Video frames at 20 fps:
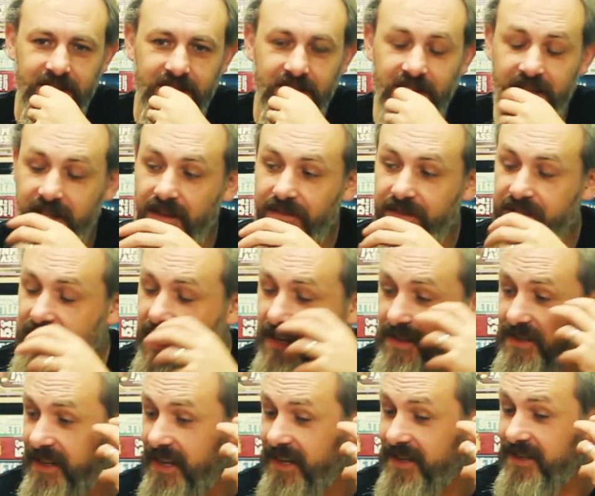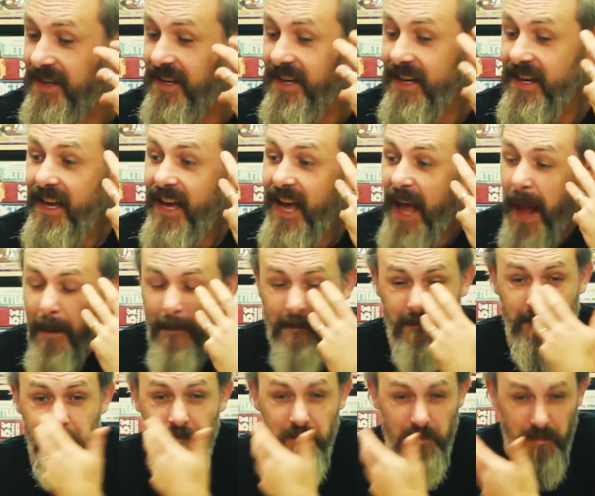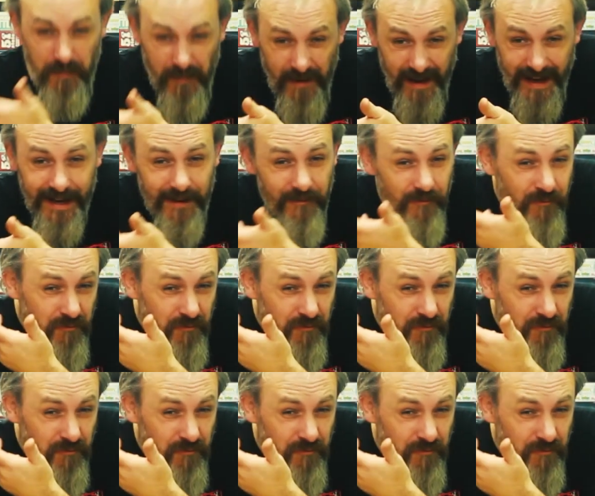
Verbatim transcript: Davis does in this brilliant.